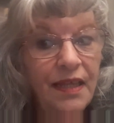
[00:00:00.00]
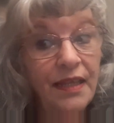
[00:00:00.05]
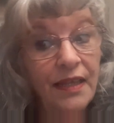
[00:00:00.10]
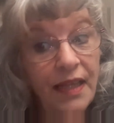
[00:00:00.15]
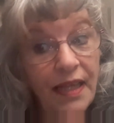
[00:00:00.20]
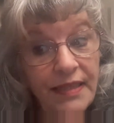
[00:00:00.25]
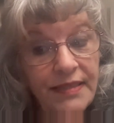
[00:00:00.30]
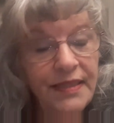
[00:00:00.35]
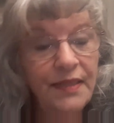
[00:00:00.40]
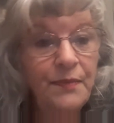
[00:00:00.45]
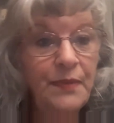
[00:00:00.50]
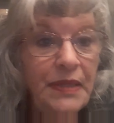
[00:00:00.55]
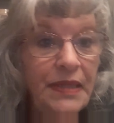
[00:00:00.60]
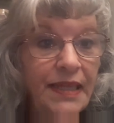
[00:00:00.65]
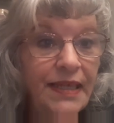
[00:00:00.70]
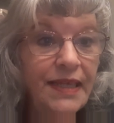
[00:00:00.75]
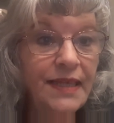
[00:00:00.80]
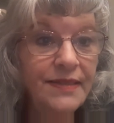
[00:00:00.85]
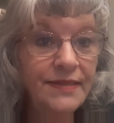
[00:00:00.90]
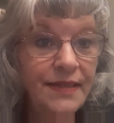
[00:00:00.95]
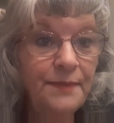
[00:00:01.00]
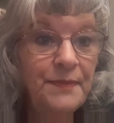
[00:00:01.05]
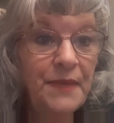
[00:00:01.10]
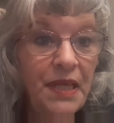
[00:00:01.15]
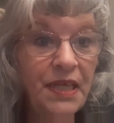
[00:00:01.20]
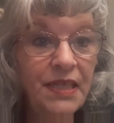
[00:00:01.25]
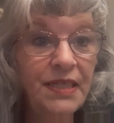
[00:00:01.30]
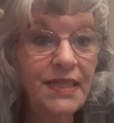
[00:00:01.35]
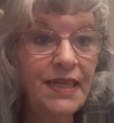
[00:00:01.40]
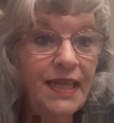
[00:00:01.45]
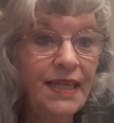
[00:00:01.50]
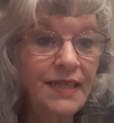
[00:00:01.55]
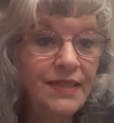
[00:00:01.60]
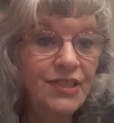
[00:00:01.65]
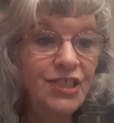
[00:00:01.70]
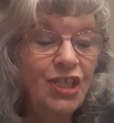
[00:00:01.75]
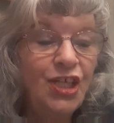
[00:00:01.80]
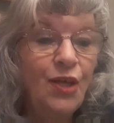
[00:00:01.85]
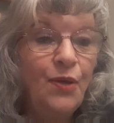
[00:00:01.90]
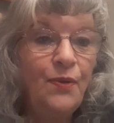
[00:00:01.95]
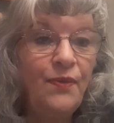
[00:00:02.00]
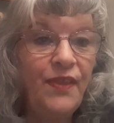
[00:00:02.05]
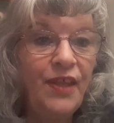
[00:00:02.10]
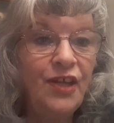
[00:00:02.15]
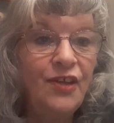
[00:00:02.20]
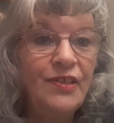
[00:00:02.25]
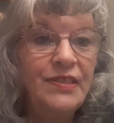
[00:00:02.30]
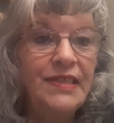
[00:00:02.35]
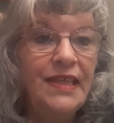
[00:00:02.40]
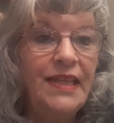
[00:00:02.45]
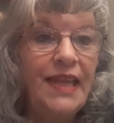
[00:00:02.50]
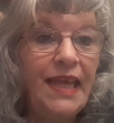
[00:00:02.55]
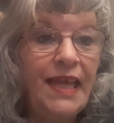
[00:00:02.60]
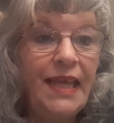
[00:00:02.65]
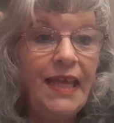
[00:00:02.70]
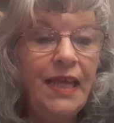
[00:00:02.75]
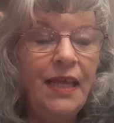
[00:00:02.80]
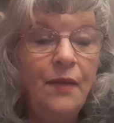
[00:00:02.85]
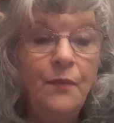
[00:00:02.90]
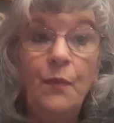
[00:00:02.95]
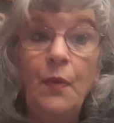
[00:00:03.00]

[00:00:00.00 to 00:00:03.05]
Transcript: And I thought, well, I guess I'm not going to get to go there today.